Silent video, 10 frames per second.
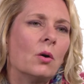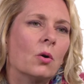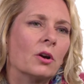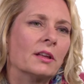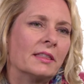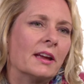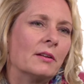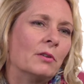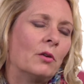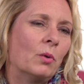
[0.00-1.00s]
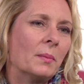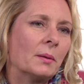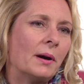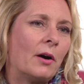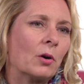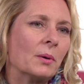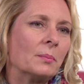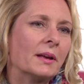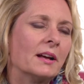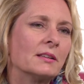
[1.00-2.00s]
or they involve women
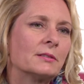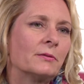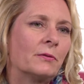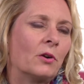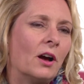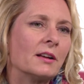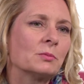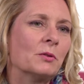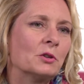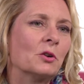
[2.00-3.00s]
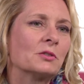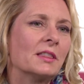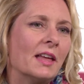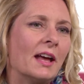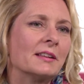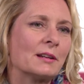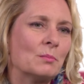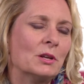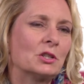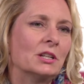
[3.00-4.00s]
empowerment because for us we've chosen that as our
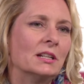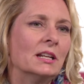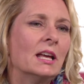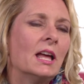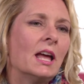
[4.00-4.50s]
mission